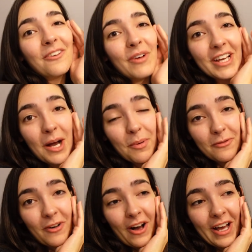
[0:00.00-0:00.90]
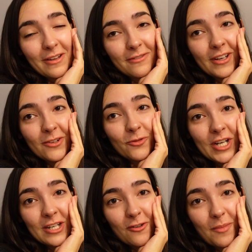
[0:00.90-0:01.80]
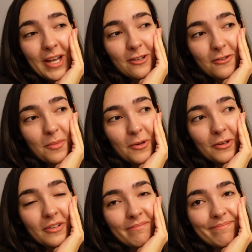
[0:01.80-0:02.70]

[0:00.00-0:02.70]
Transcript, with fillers: wake up at five and read the remainder of the book.